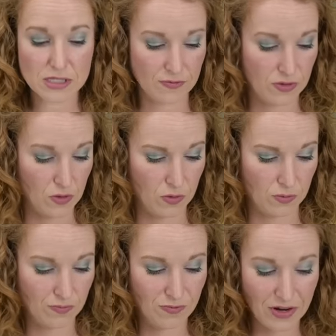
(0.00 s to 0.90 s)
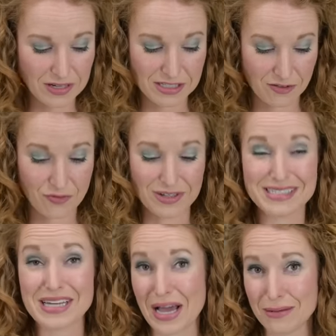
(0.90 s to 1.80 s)
even though they're very different
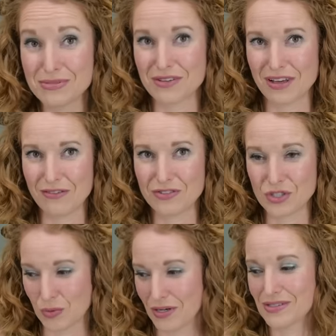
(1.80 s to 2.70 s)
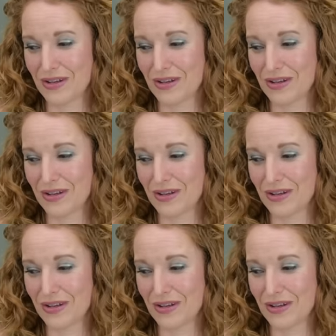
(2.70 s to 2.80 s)
types of cuff shorts.